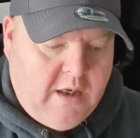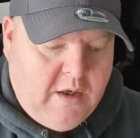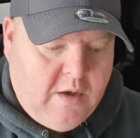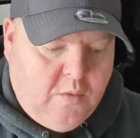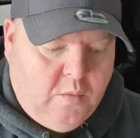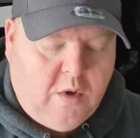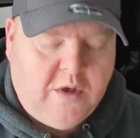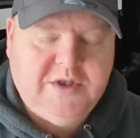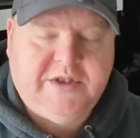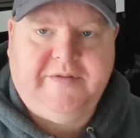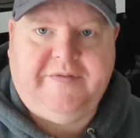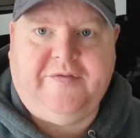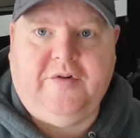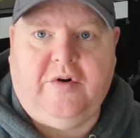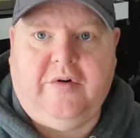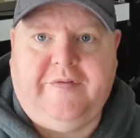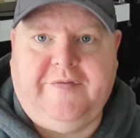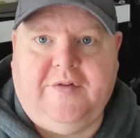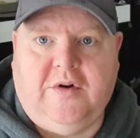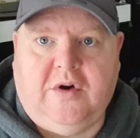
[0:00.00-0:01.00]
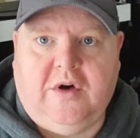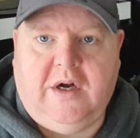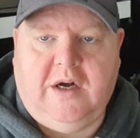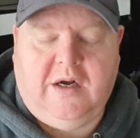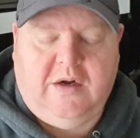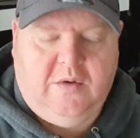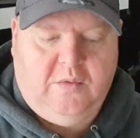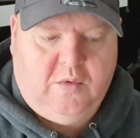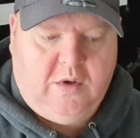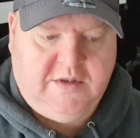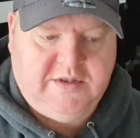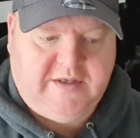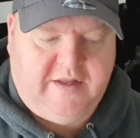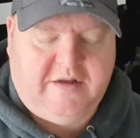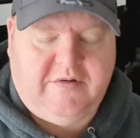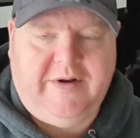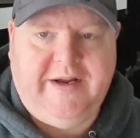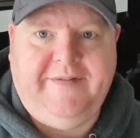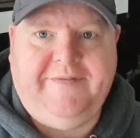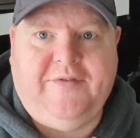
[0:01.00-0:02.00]
One's a 4 foot, one's a
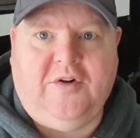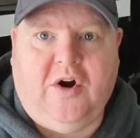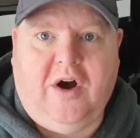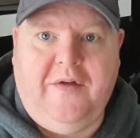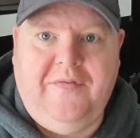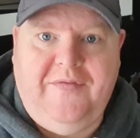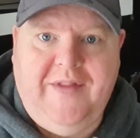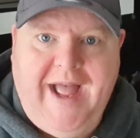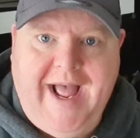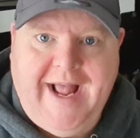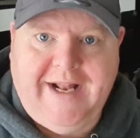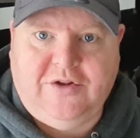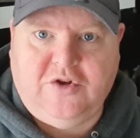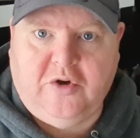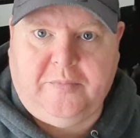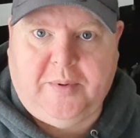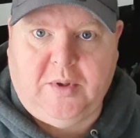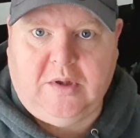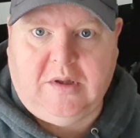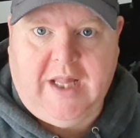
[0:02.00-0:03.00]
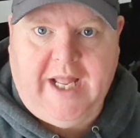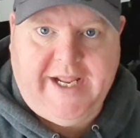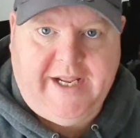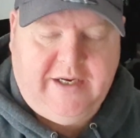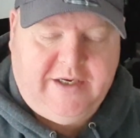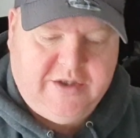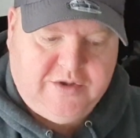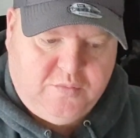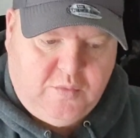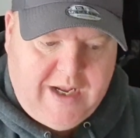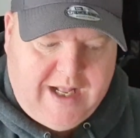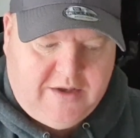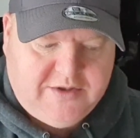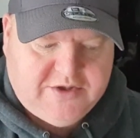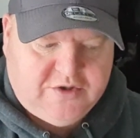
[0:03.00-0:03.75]
3 foot, and they're double layered as well.